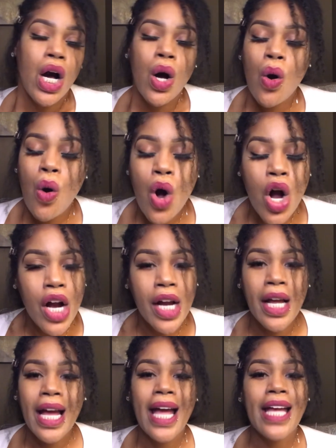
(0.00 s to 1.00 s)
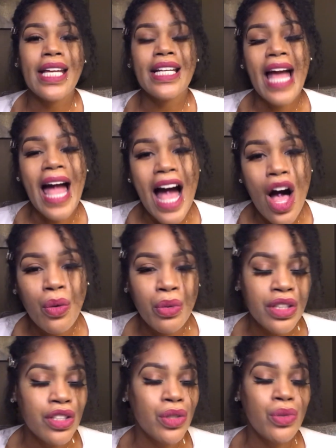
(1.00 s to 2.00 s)
or hanging out
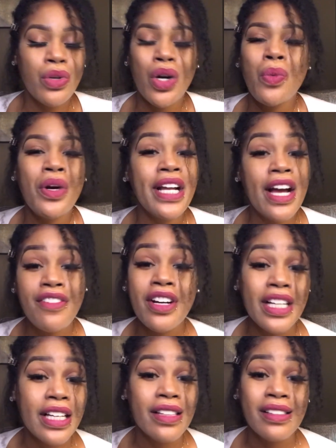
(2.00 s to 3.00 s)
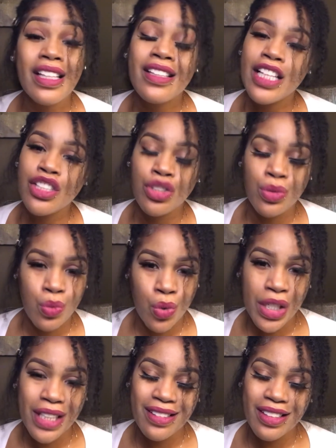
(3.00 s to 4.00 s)
with you, or whatever it is that you
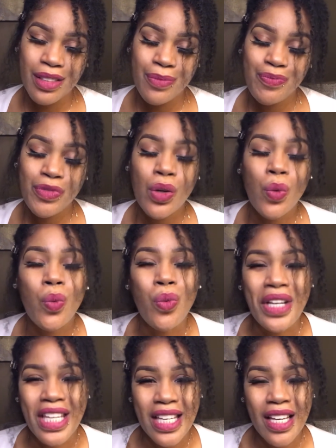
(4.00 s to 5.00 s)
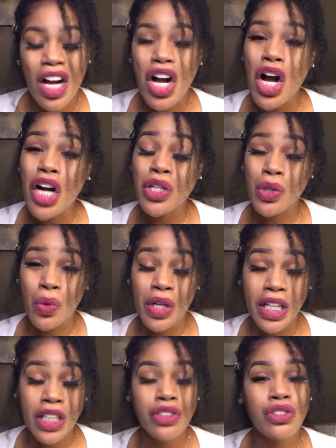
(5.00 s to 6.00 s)
want, we are
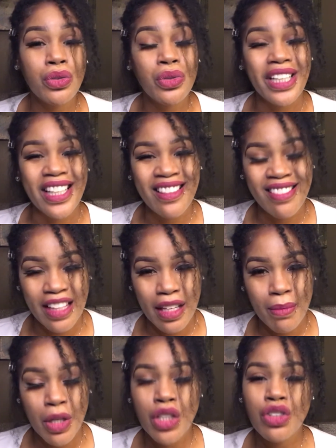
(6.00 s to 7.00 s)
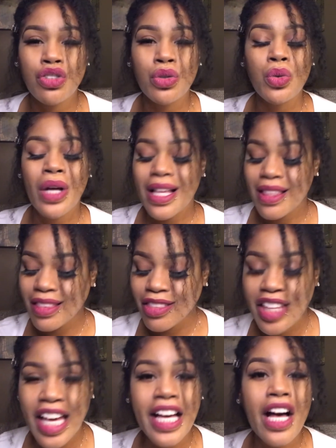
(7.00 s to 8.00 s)
going to get them to
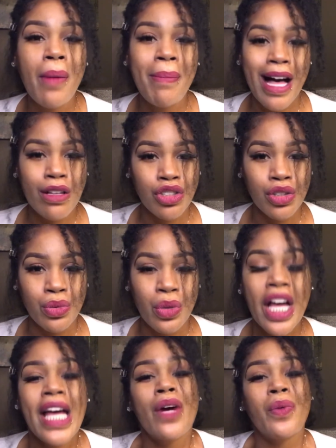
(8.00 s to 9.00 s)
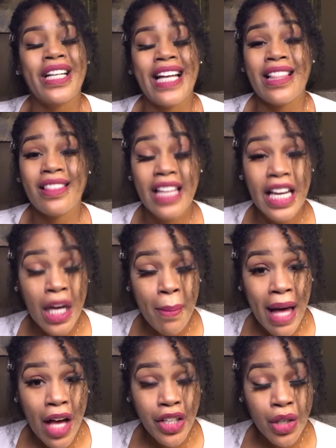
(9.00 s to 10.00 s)
think about you. When they think
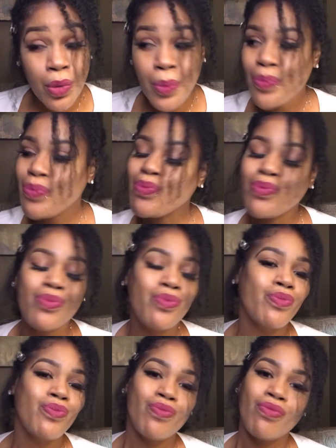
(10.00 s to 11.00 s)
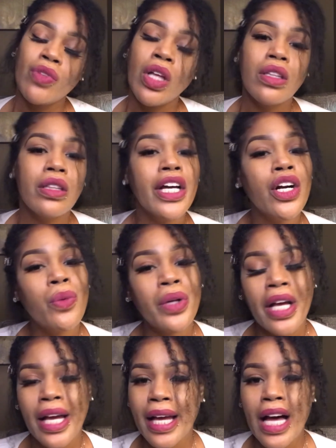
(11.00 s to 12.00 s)
about you, they're going to want
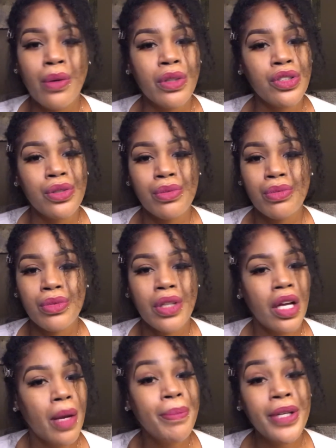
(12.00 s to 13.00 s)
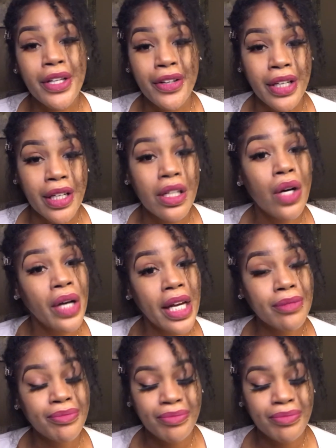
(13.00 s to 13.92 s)
to hang out with you period. Okay.